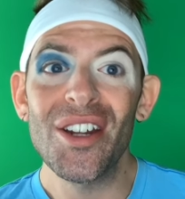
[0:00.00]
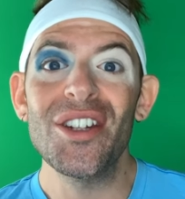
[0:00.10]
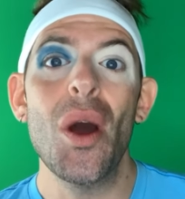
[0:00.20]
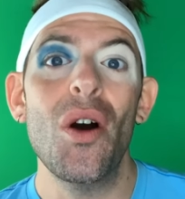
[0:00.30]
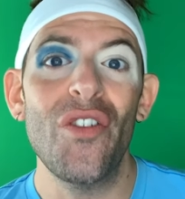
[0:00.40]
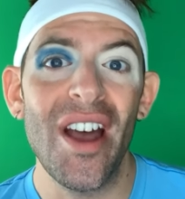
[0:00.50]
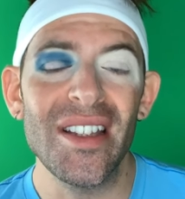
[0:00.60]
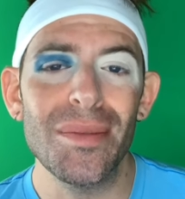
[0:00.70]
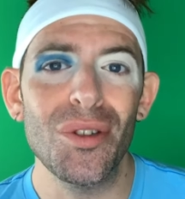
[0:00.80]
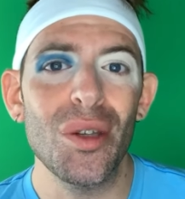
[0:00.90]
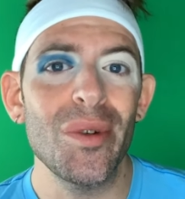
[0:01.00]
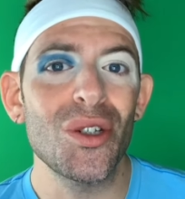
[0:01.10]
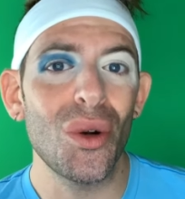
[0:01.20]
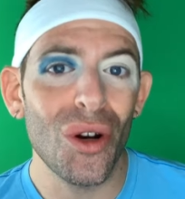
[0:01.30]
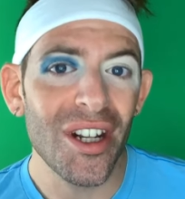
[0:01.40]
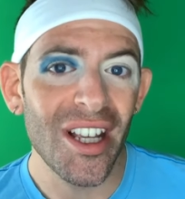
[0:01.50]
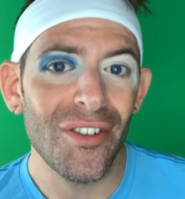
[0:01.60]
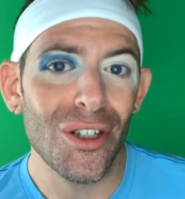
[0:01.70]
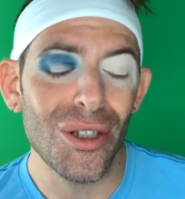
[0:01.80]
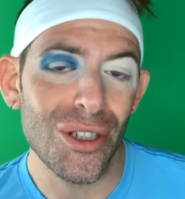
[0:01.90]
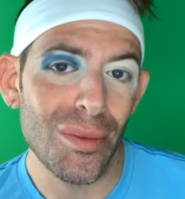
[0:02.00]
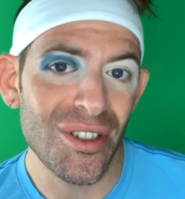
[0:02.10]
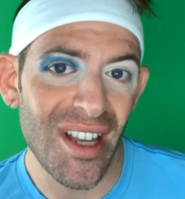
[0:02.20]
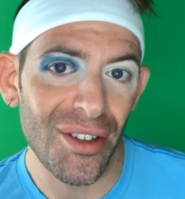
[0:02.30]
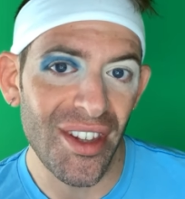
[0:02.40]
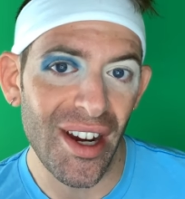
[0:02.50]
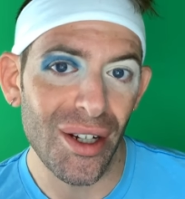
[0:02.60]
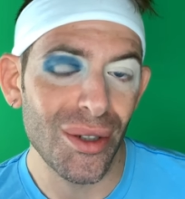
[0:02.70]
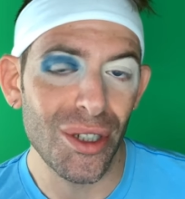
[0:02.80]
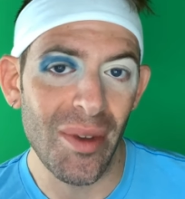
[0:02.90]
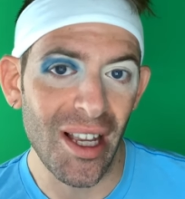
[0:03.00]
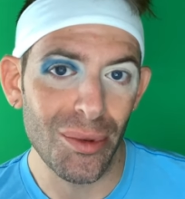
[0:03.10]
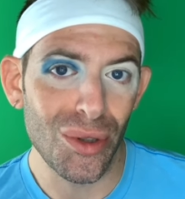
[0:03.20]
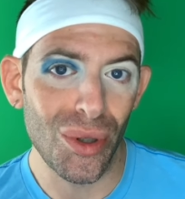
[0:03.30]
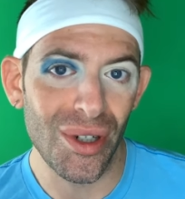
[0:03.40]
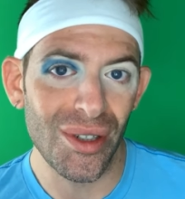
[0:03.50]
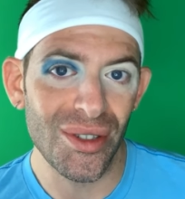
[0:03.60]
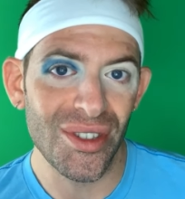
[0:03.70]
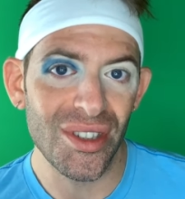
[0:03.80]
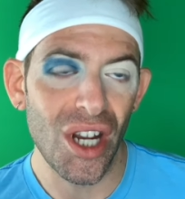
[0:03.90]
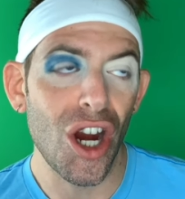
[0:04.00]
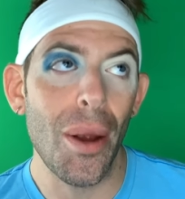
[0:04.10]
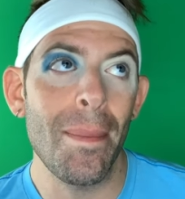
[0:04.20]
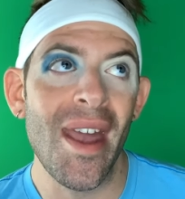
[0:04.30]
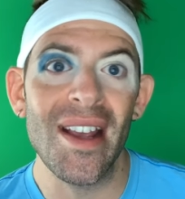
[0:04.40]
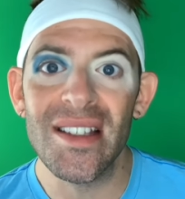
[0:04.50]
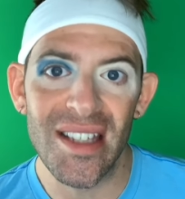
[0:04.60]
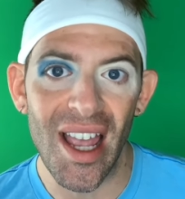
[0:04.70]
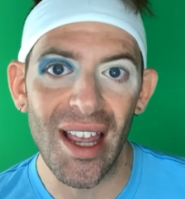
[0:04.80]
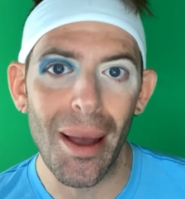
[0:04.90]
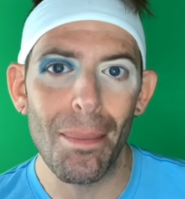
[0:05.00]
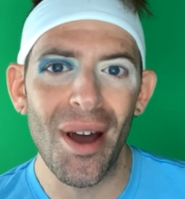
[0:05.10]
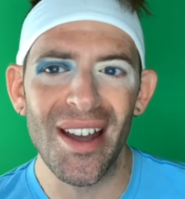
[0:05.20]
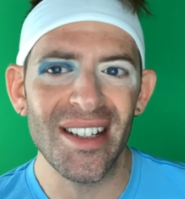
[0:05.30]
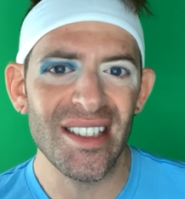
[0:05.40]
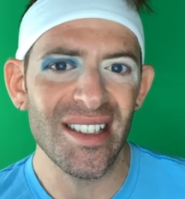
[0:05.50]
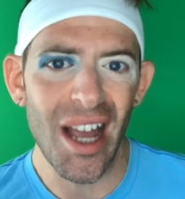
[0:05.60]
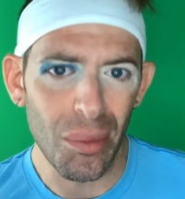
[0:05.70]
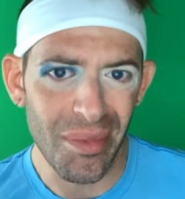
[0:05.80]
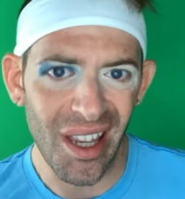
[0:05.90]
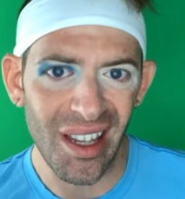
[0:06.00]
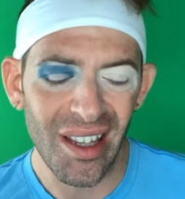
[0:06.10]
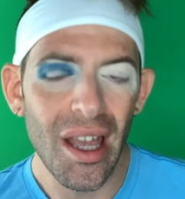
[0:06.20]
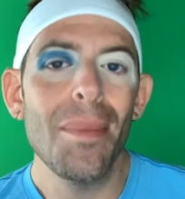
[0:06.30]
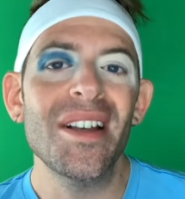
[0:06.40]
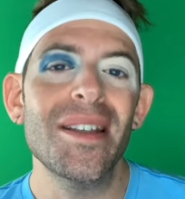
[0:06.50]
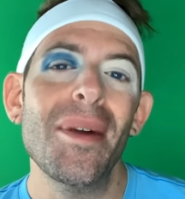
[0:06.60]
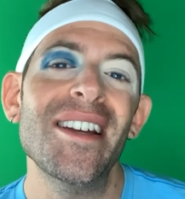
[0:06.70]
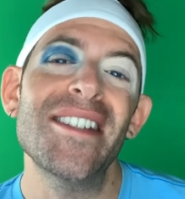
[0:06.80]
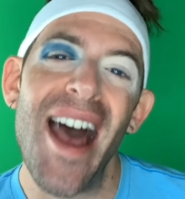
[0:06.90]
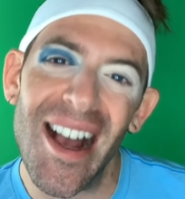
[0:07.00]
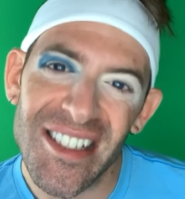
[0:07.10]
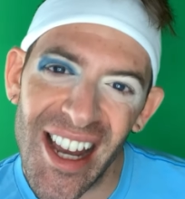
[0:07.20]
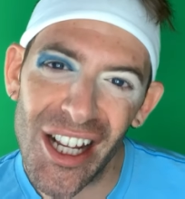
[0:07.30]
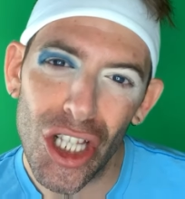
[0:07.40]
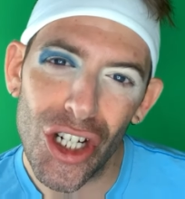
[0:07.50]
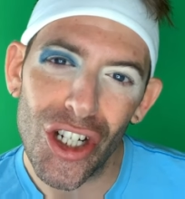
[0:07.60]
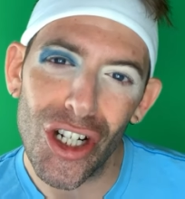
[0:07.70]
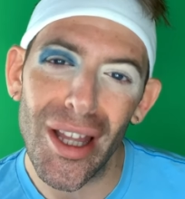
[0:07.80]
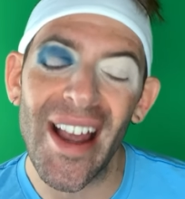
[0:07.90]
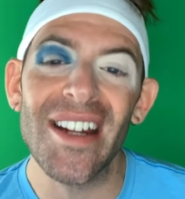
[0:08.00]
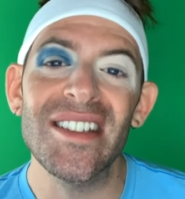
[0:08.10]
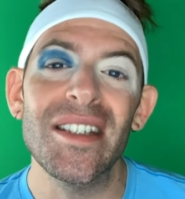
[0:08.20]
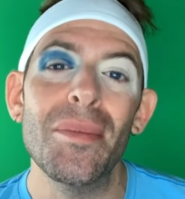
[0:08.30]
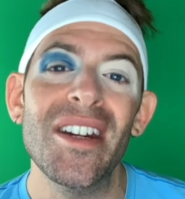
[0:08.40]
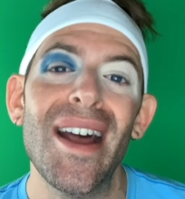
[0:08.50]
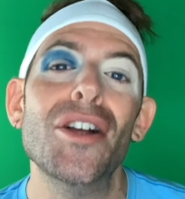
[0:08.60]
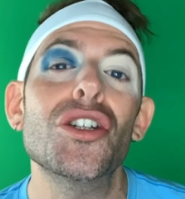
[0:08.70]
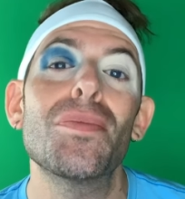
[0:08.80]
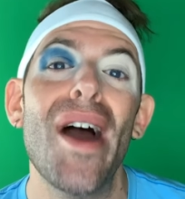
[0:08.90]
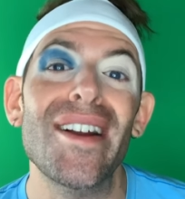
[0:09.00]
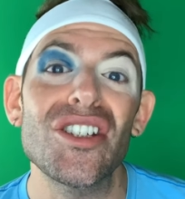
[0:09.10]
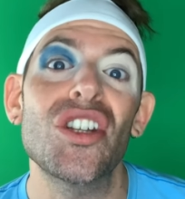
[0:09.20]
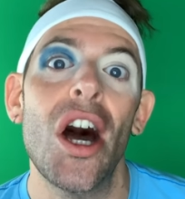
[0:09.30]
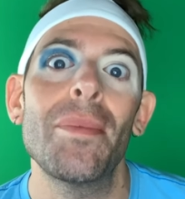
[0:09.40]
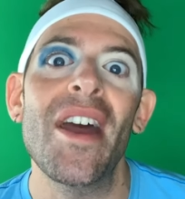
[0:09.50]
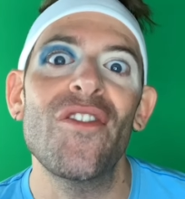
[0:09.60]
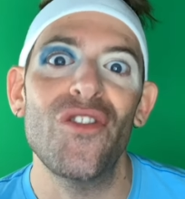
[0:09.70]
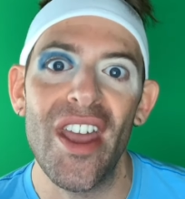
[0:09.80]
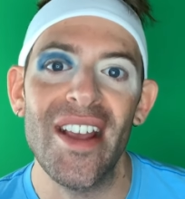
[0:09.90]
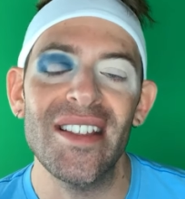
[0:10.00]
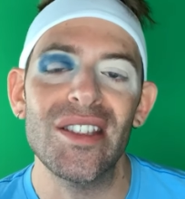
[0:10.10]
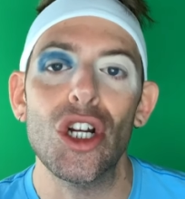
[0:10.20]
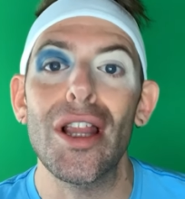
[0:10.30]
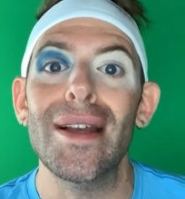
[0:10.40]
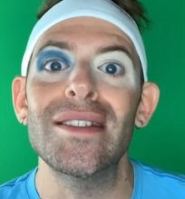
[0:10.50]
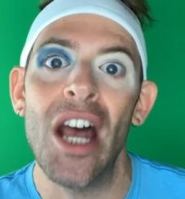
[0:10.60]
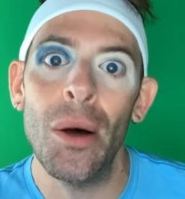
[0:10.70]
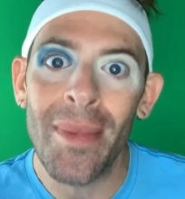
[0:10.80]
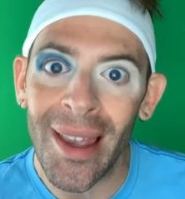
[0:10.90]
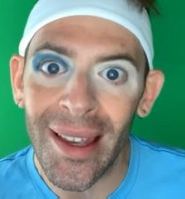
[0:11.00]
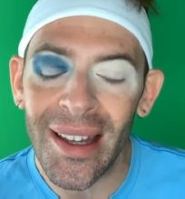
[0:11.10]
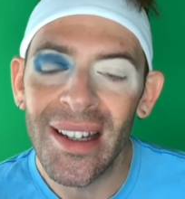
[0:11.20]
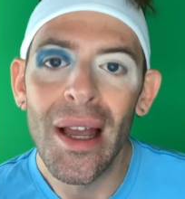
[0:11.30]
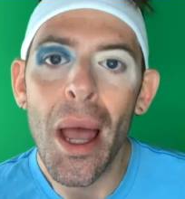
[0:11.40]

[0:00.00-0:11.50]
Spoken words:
no offense, but the majority of you YouTubers out there who do makeup tutorials are amazing, but it doesn't help me. Because I'm, like, a tactile learner, like, I need somebody to actually practice on my face or, like, tell me.